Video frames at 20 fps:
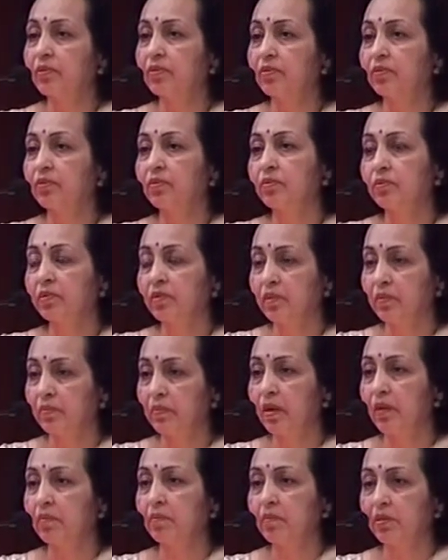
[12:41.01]
so the
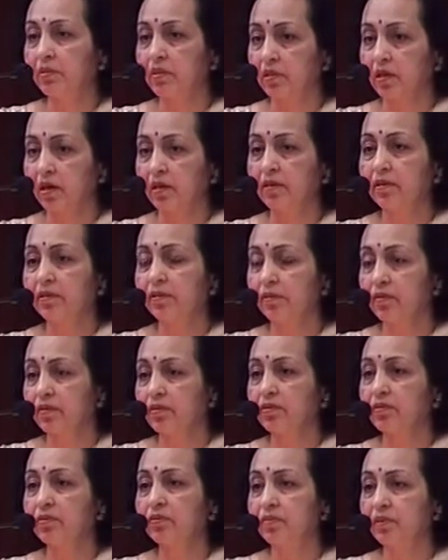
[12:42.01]
department started
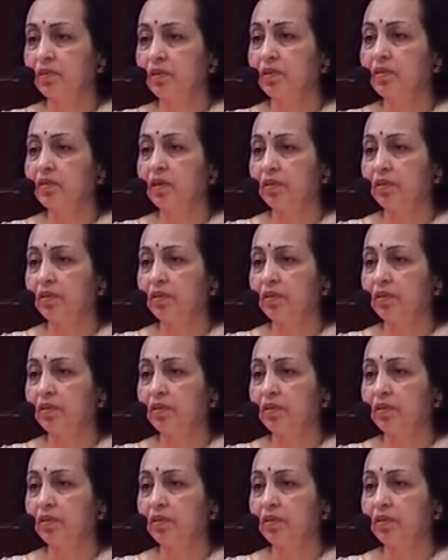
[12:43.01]
also the first